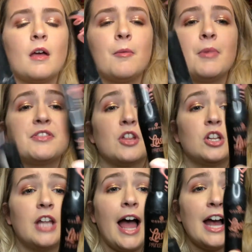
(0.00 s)
But the
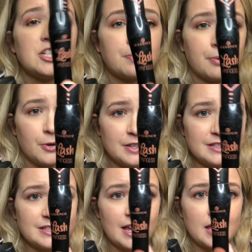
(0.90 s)
Lash
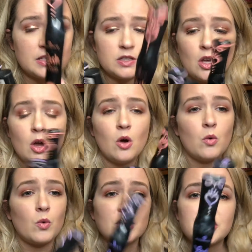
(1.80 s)
Princess,
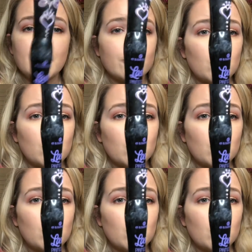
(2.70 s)
whichever